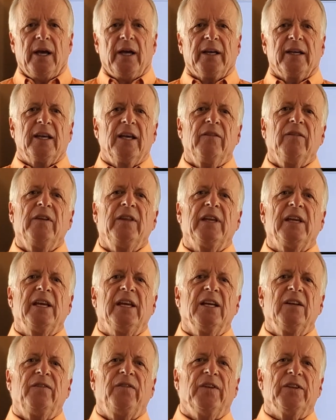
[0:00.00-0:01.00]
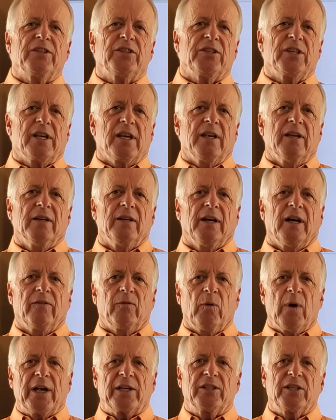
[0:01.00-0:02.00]
Given the infancy of
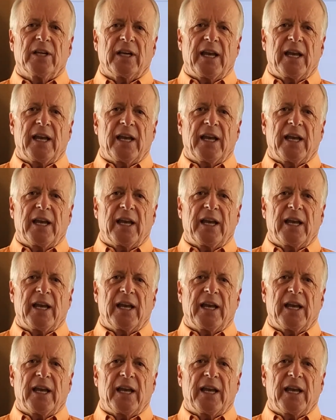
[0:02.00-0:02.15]
Wexit